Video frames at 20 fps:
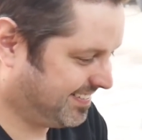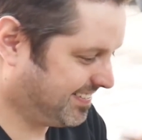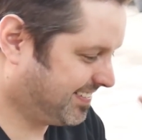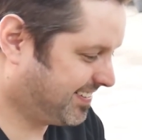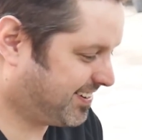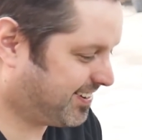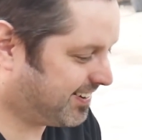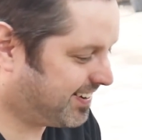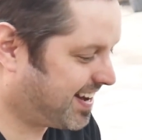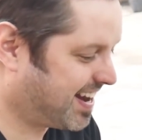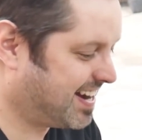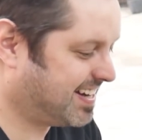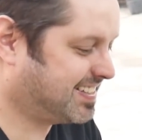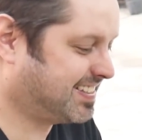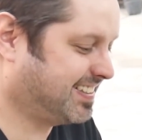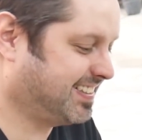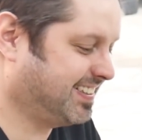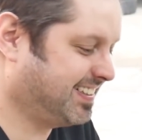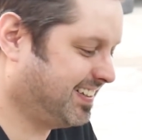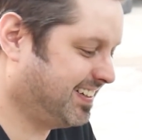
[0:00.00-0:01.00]

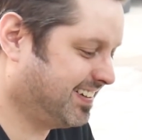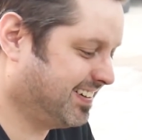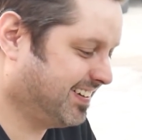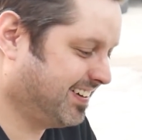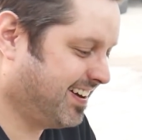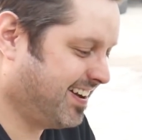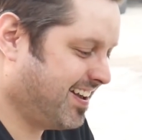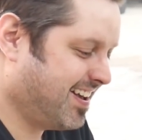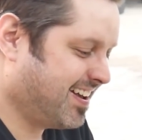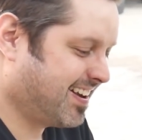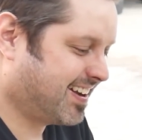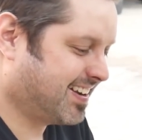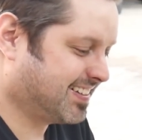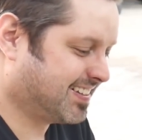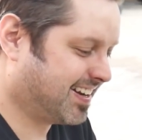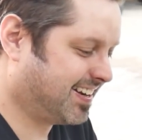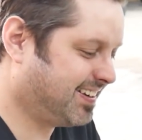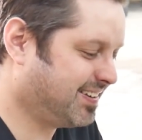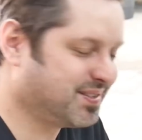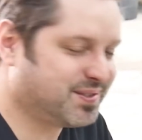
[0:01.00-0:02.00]
creation here, because
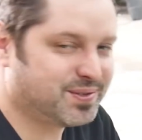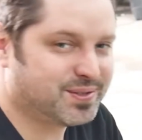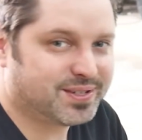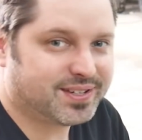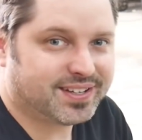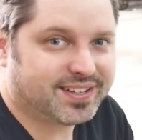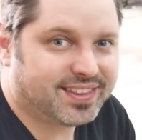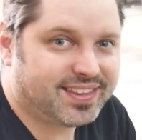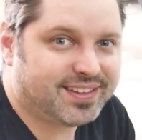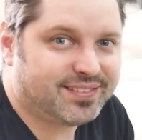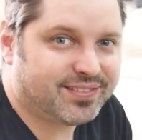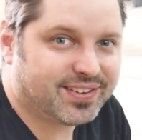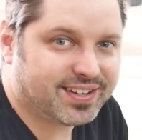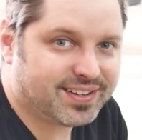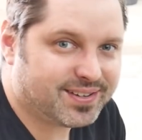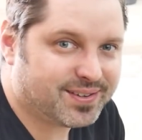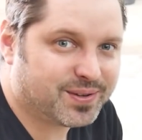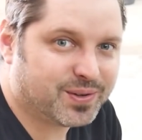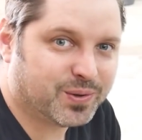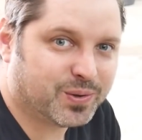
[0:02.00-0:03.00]
I used the
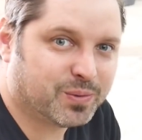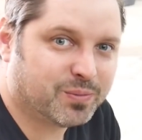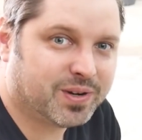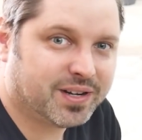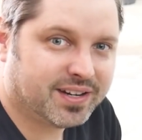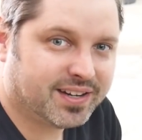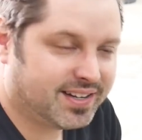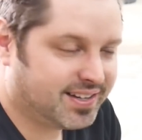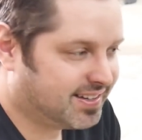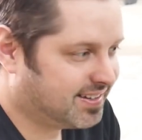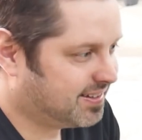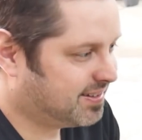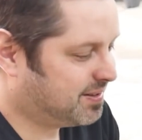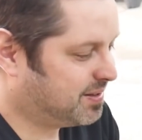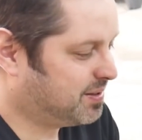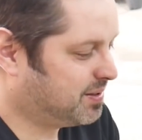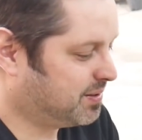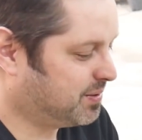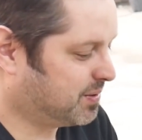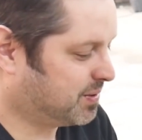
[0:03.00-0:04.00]
vent tube
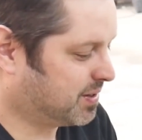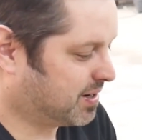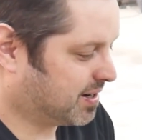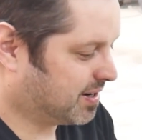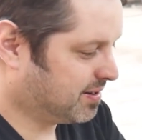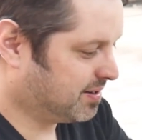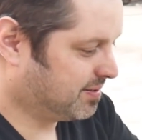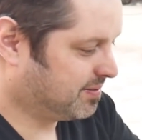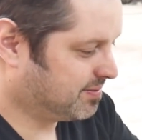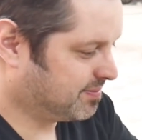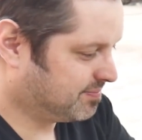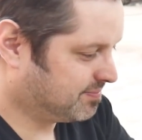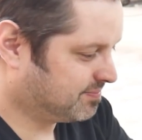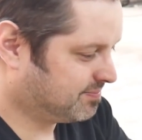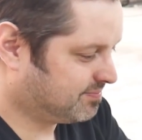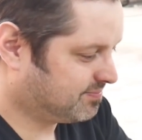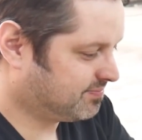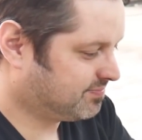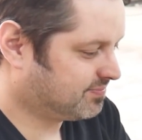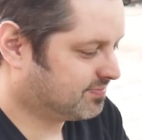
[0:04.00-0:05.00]
to
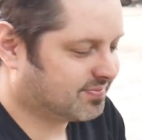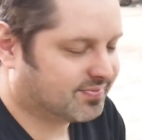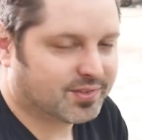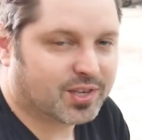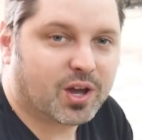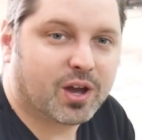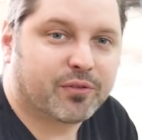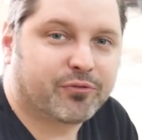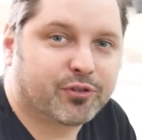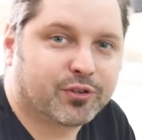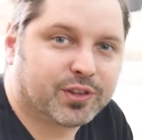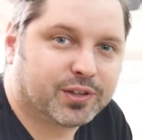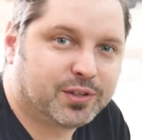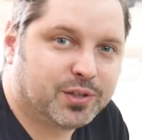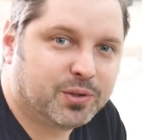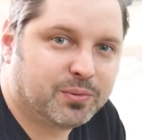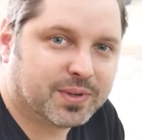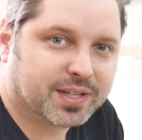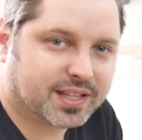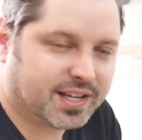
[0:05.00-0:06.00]
for the
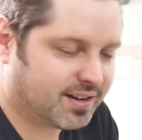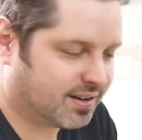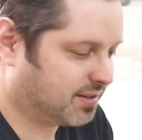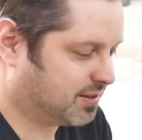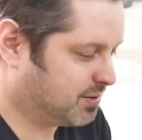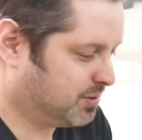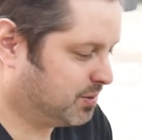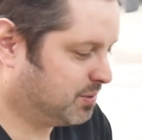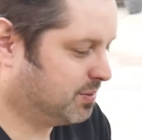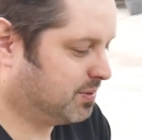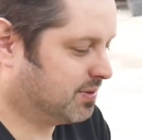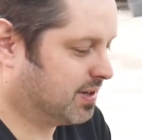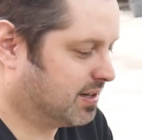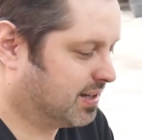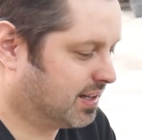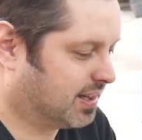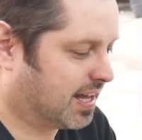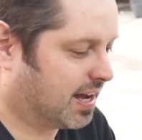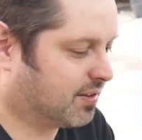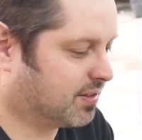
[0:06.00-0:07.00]
tubing there to
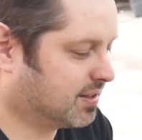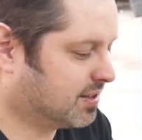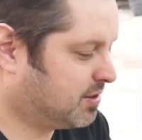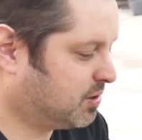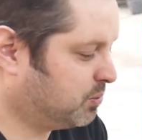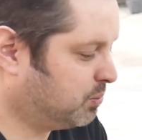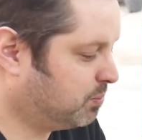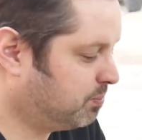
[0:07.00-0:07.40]
allow this to